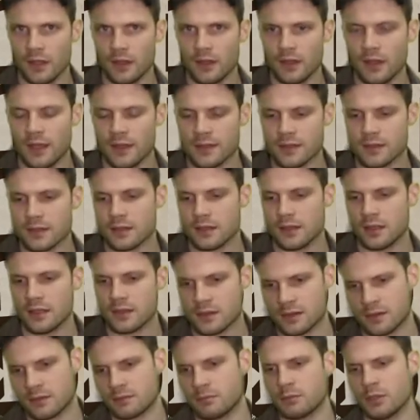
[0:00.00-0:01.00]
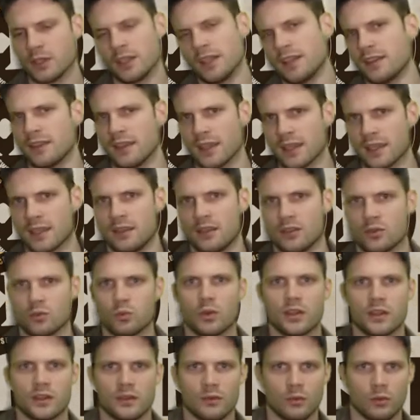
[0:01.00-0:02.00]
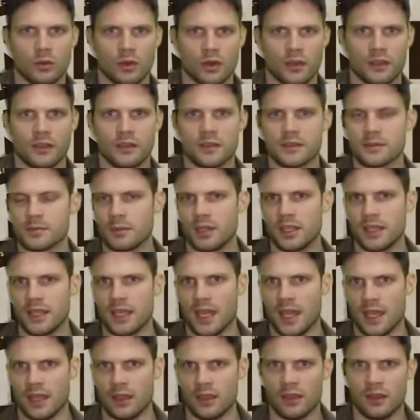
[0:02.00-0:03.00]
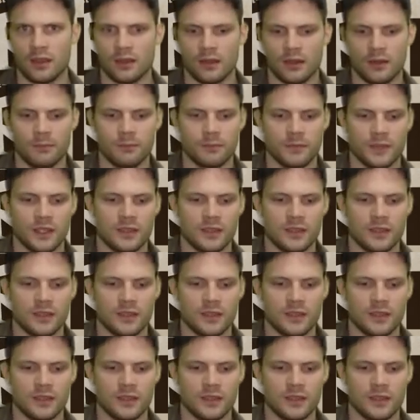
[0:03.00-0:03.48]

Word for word: It, it's it's but I think it is worth worth its money, and um,